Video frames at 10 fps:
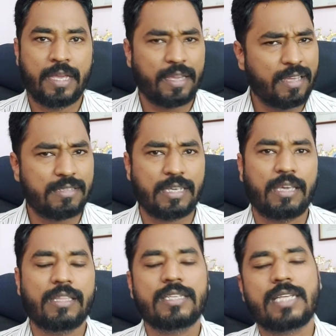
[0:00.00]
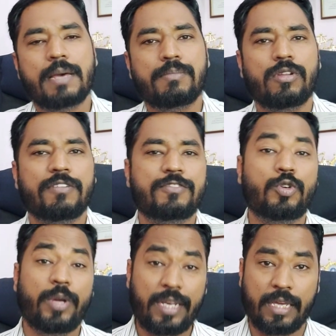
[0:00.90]
Again, taking the example of
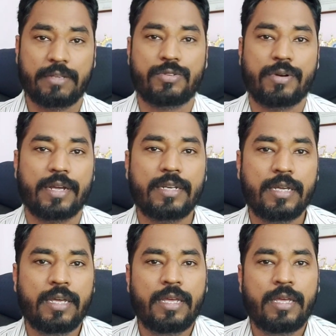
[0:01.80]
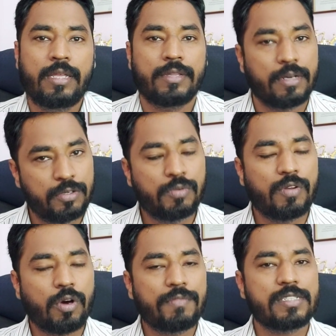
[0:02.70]
trainings, right? There you
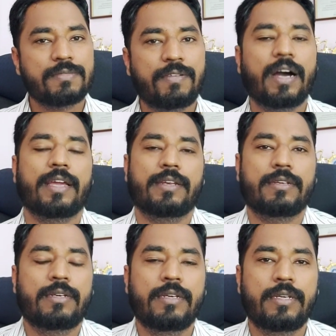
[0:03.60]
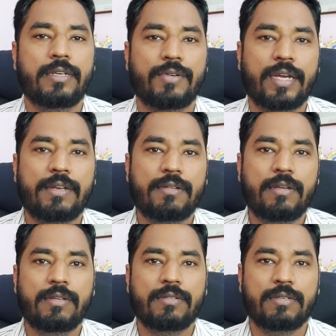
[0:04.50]
will always find, right,
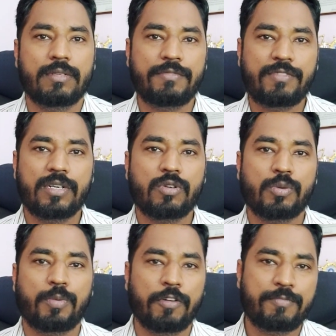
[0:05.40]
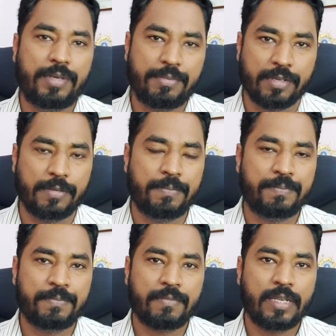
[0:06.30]
different group of people.
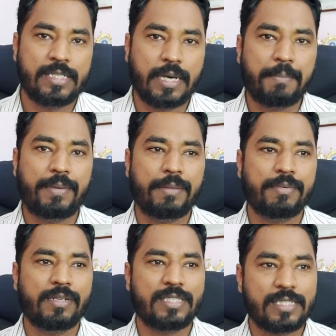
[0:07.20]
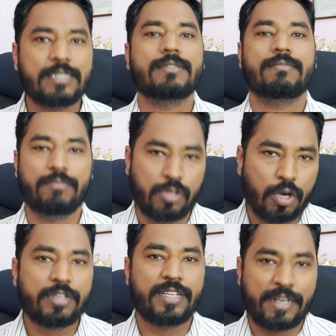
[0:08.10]
Some people just
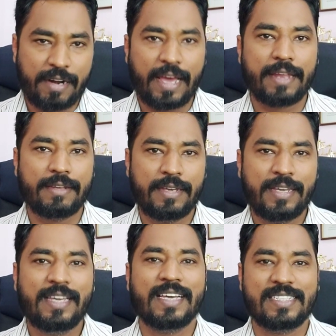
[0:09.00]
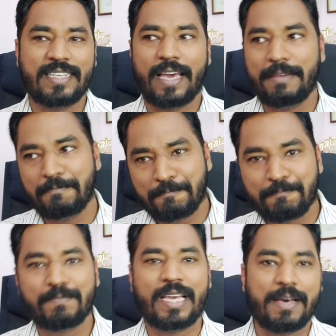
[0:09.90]
nod their head and say,
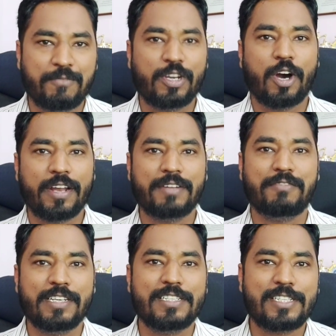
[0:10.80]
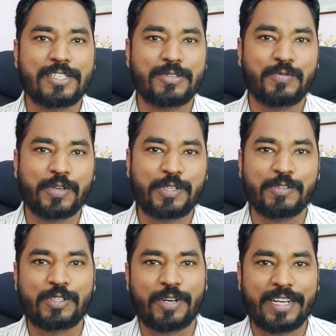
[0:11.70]
yeah, we got it. We understood what you
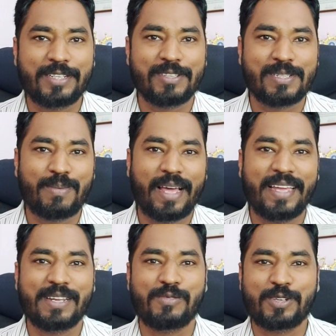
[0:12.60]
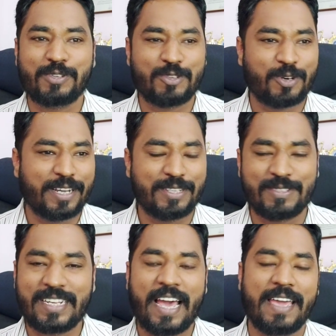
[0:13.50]
were trying to explain and what you're trying to
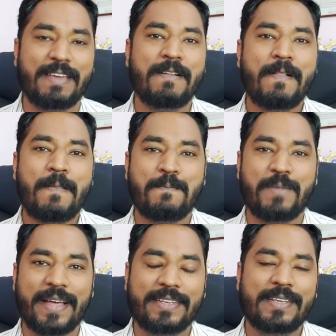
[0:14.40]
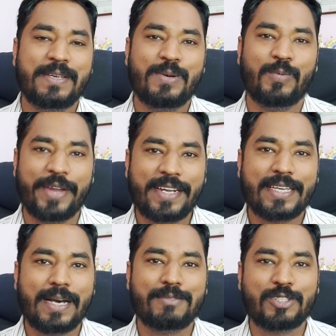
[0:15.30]
say. But when it
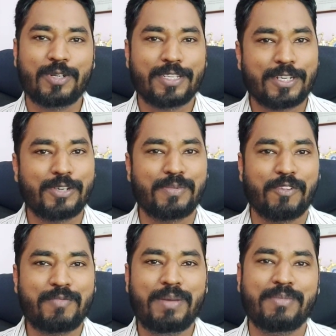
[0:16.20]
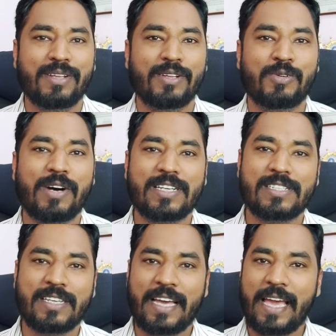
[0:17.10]
comes to another group of people who
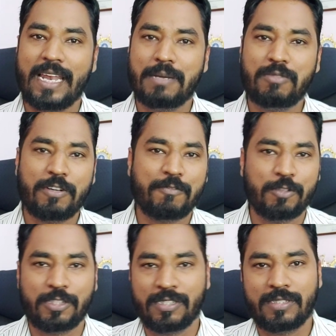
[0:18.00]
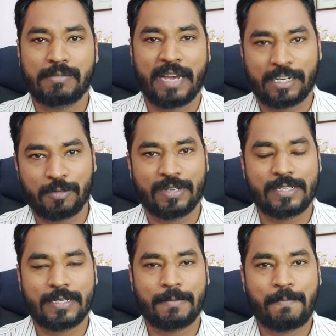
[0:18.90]
ask a number of questions back to
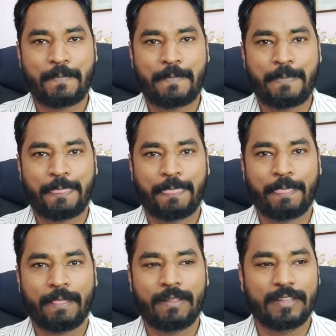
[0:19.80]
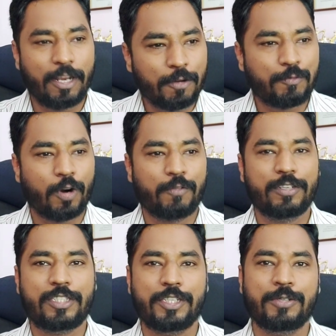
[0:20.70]
us, they look
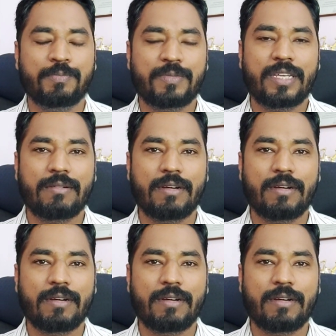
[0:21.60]
forward to,